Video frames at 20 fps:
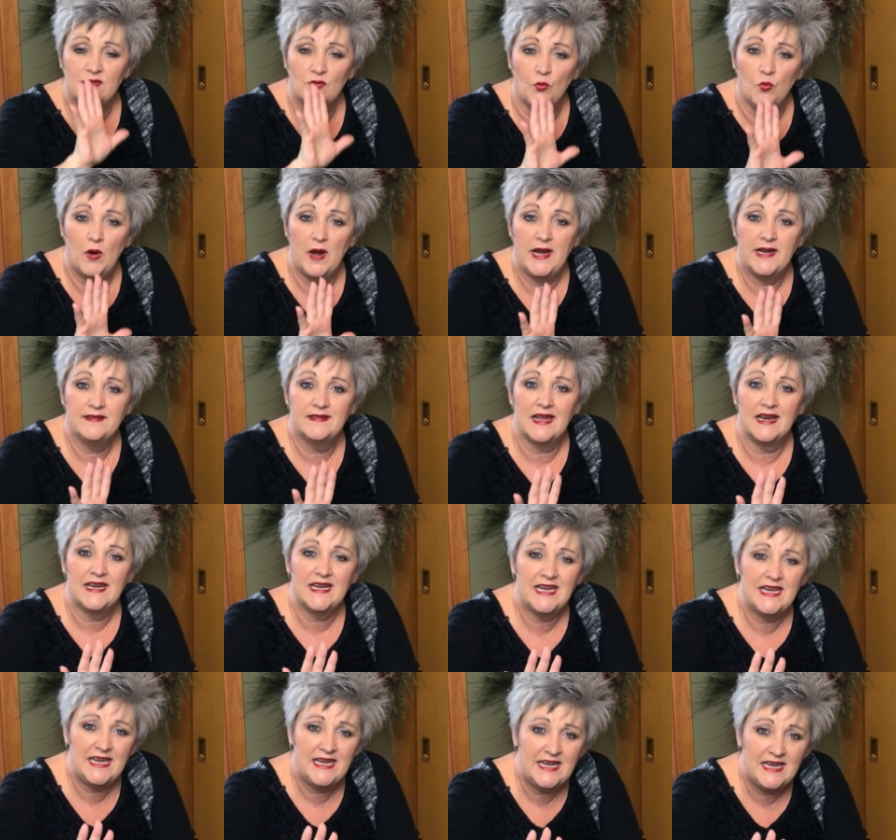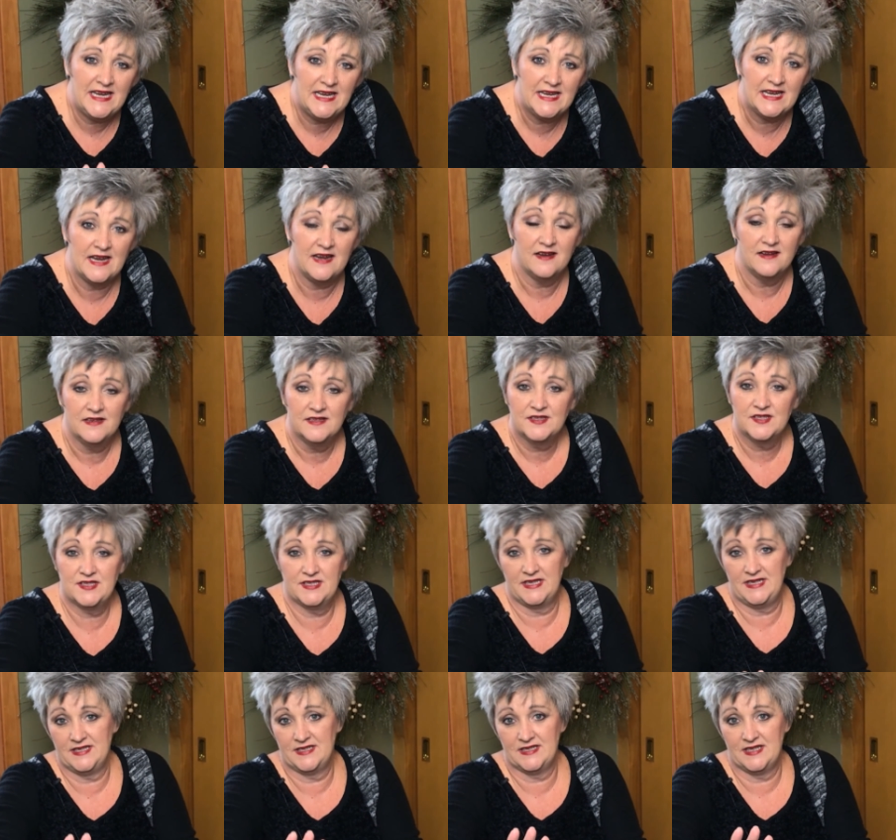the way that he
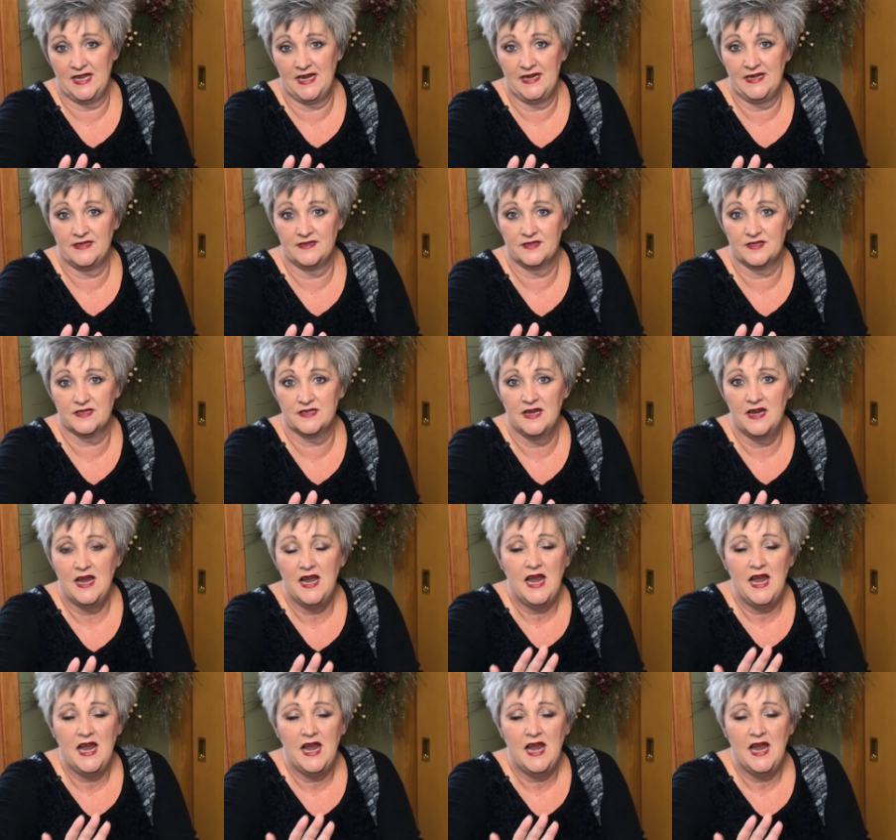sees things